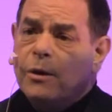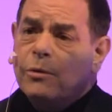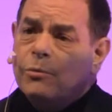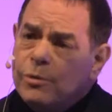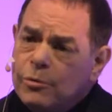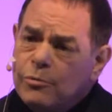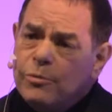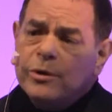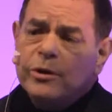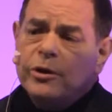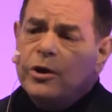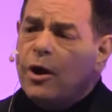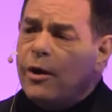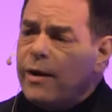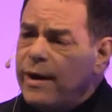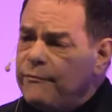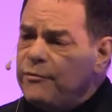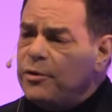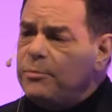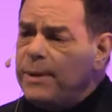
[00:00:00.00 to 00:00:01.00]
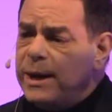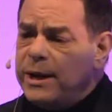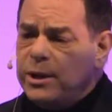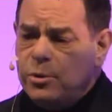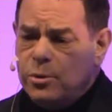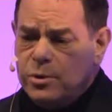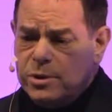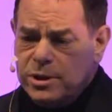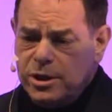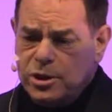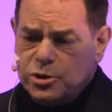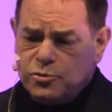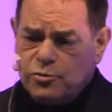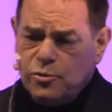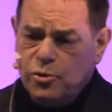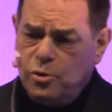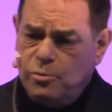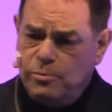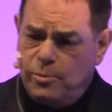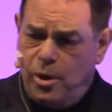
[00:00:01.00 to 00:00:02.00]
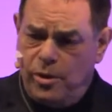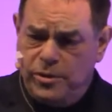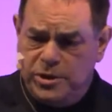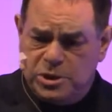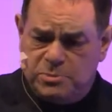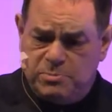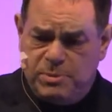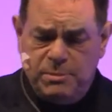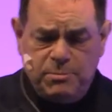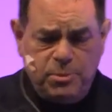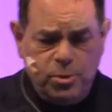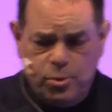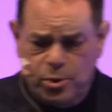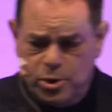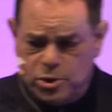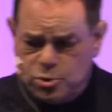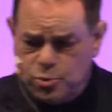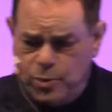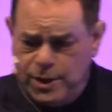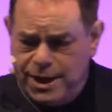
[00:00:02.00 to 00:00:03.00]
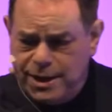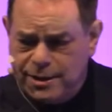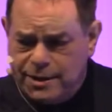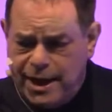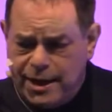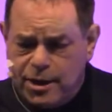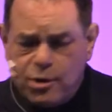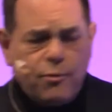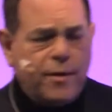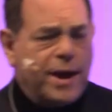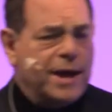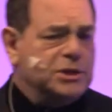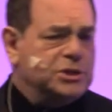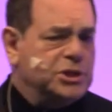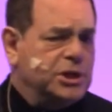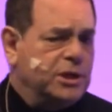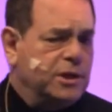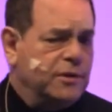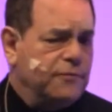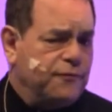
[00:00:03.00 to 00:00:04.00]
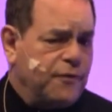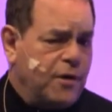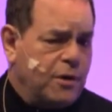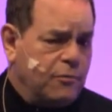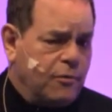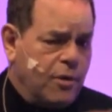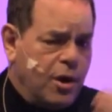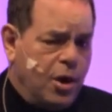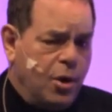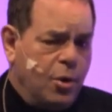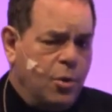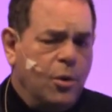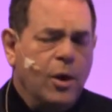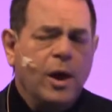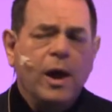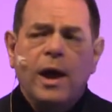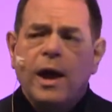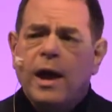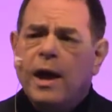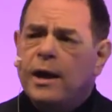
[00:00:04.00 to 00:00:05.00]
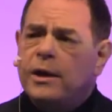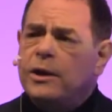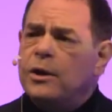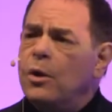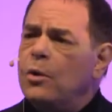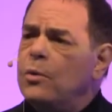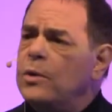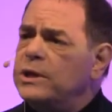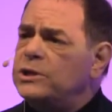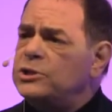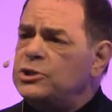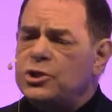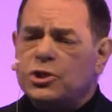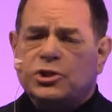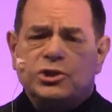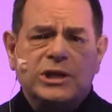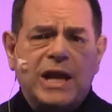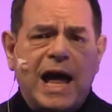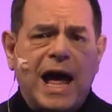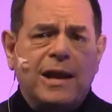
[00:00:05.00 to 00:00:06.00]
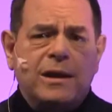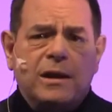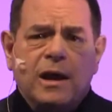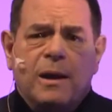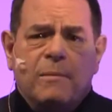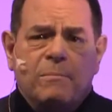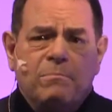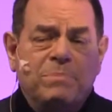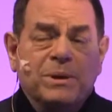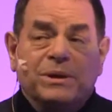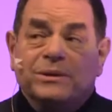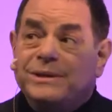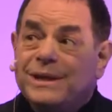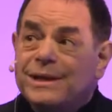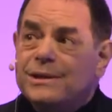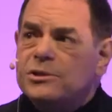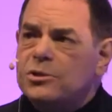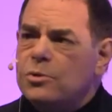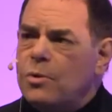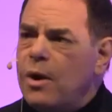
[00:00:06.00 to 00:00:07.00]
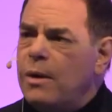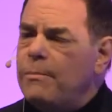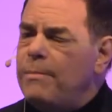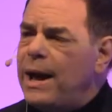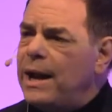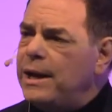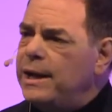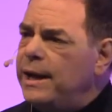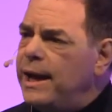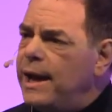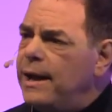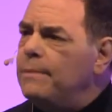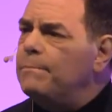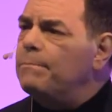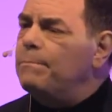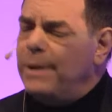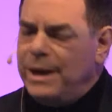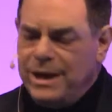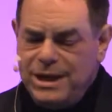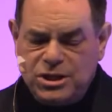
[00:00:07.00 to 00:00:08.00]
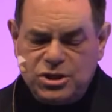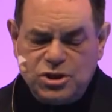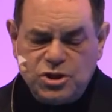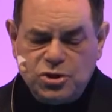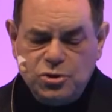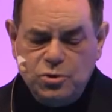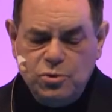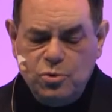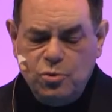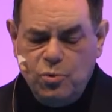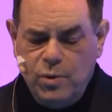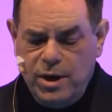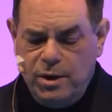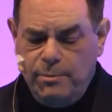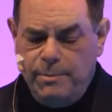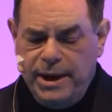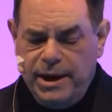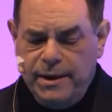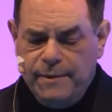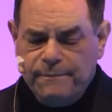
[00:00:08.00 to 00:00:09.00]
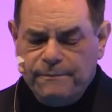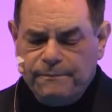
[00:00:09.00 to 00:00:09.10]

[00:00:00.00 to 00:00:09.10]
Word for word: We really are. Everybody who in this room, all these people who are tweeting like crazy in the front row, you know, it's just not built into our body yet, but it soon will be.